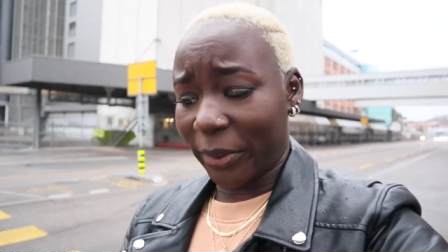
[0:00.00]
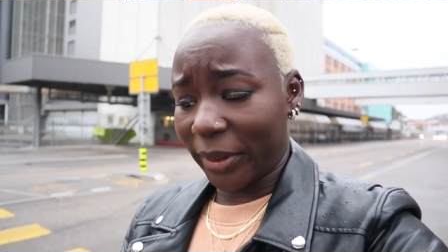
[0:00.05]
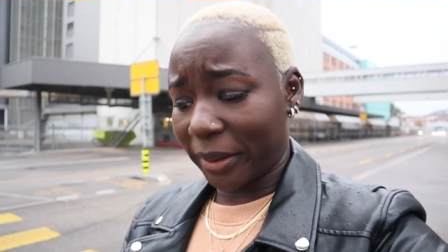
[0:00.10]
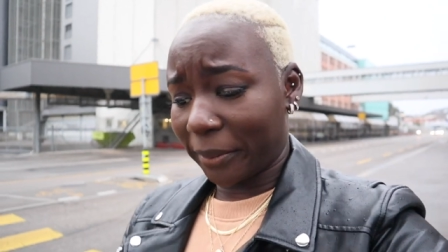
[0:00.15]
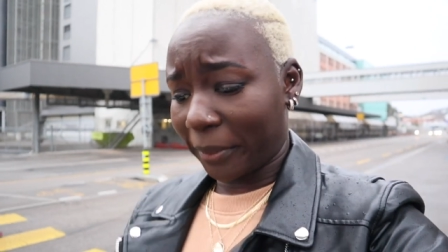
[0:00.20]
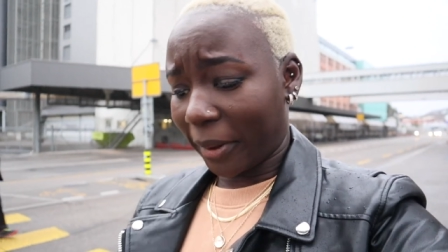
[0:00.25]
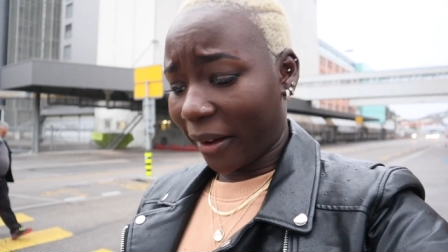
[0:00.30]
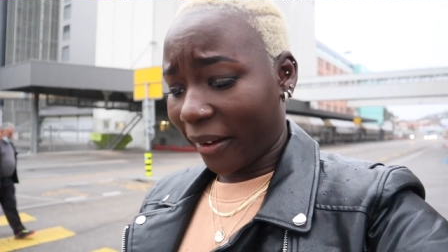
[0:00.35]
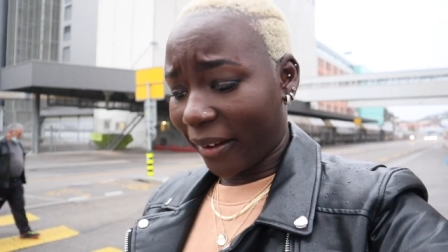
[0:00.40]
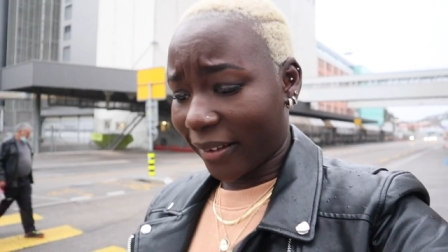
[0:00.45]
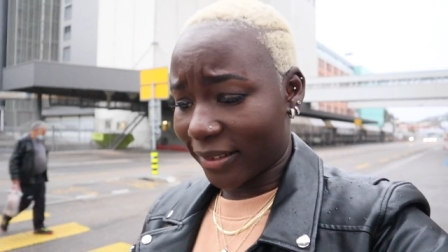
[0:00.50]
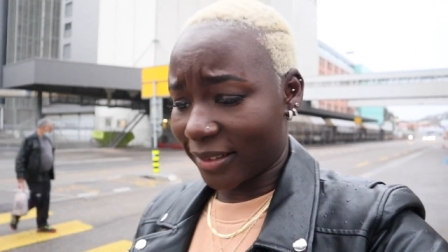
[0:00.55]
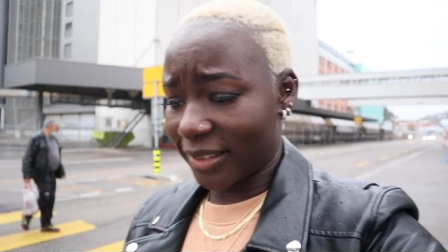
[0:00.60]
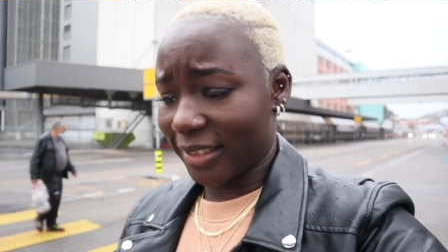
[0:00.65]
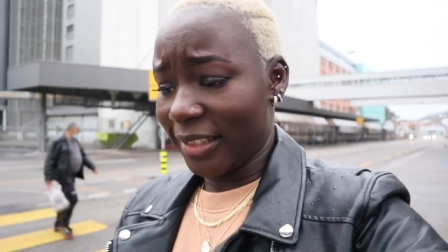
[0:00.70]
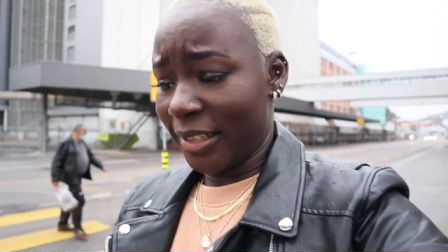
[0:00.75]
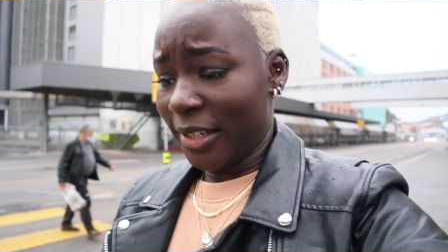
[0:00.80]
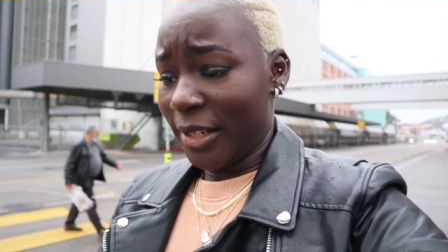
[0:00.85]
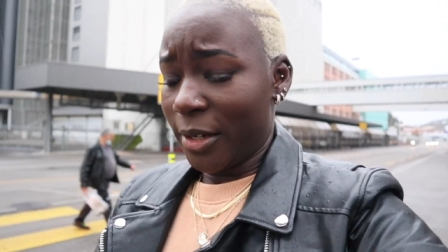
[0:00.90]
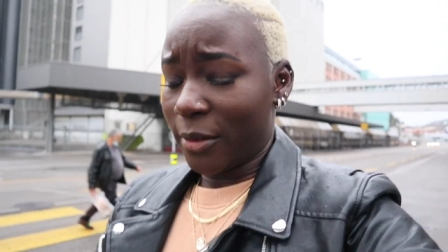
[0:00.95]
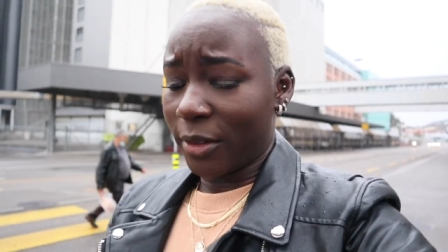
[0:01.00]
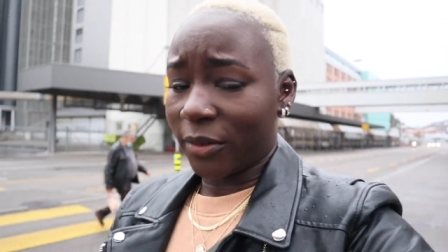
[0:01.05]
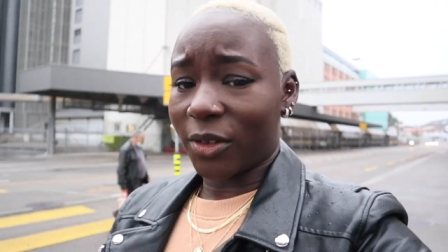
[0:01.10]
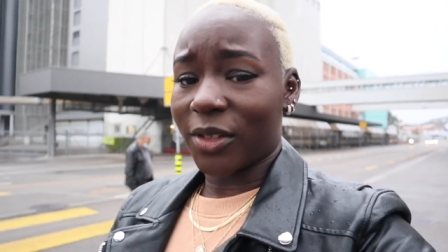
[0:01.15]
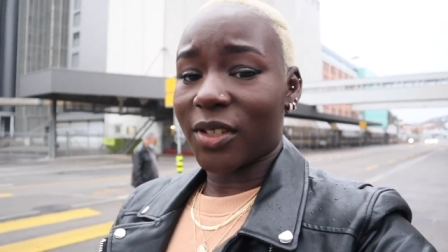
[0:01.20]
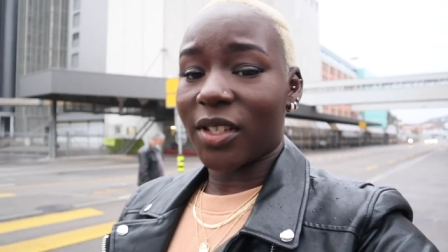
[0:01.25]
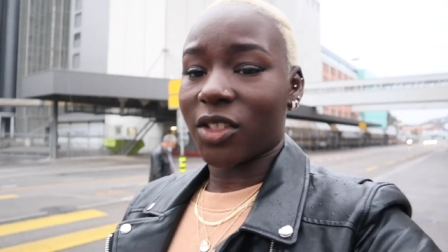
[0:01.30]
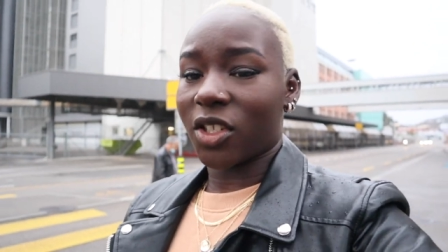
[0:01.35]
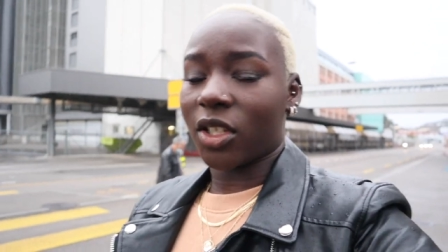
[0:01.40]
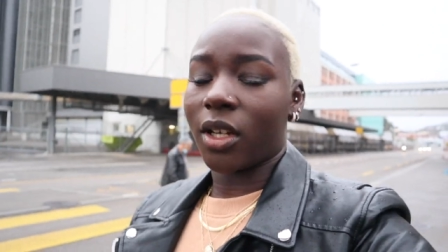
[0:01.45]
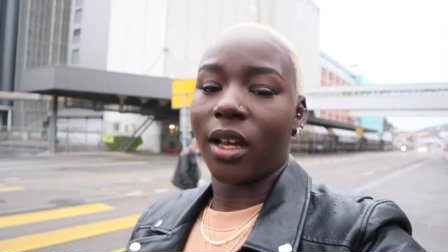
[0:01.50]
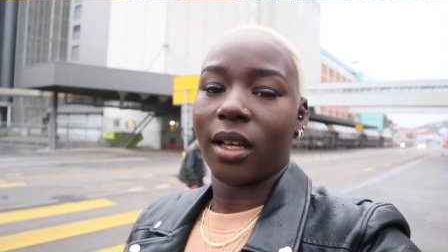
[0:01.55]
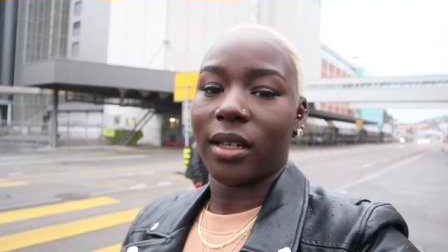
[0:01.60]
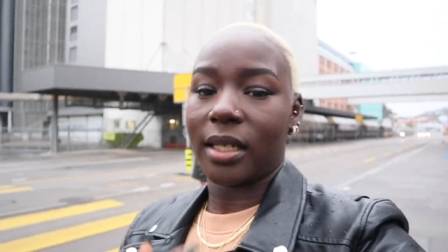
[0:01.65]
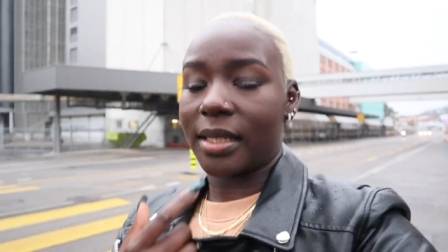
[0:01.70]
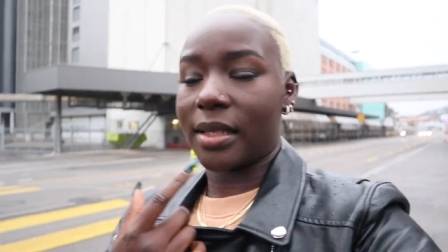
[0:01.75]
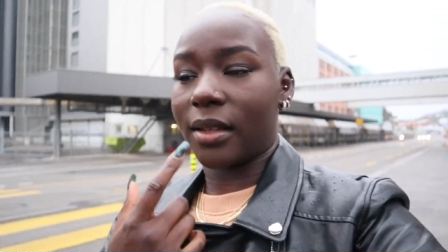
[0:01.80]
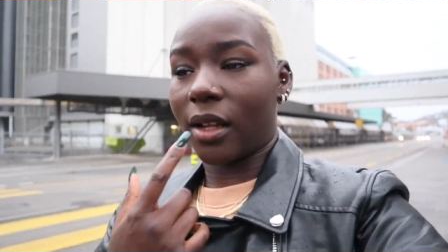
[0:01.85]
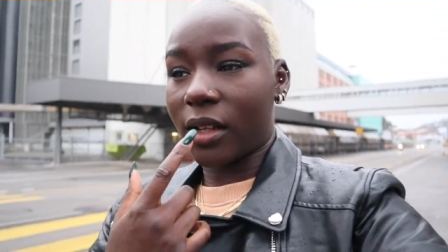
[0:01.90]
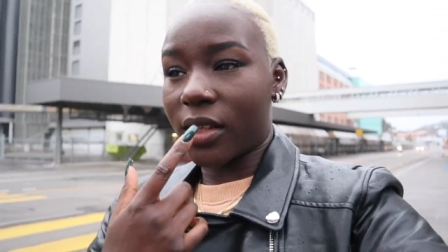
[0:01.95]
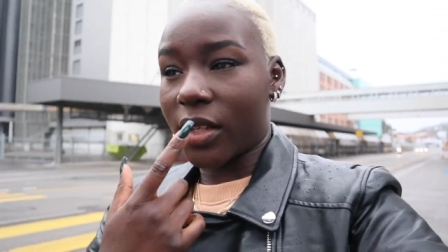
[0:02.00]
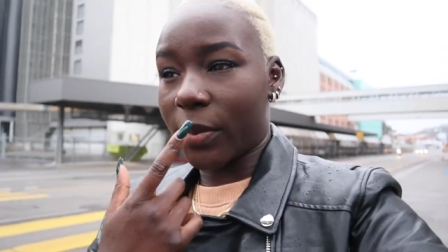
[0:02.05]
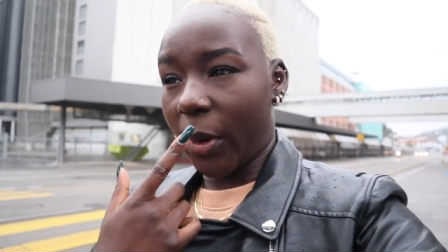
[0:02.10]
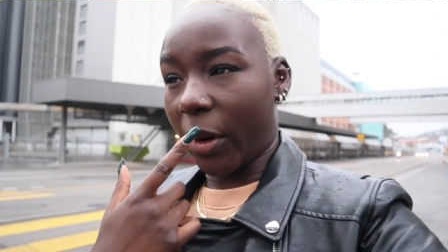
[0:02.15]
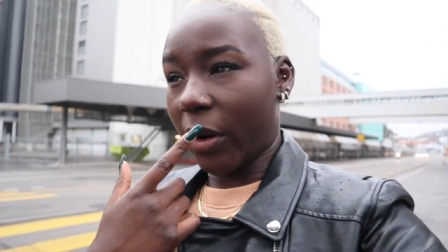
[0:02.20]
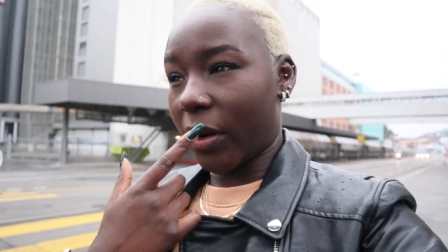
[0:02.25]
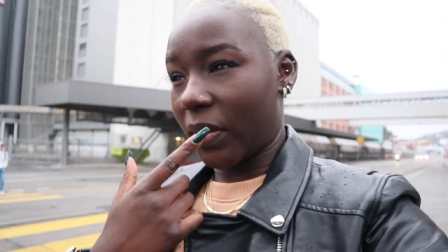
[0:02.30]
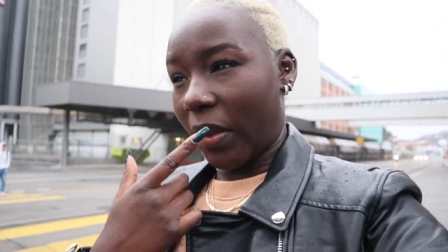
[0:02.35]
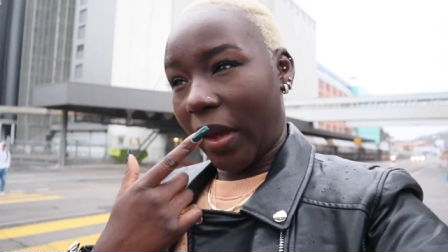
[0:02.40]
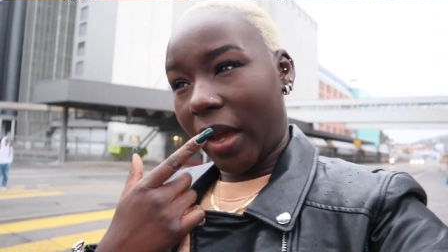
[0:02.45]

pretty much. We've got such an early start tomorrow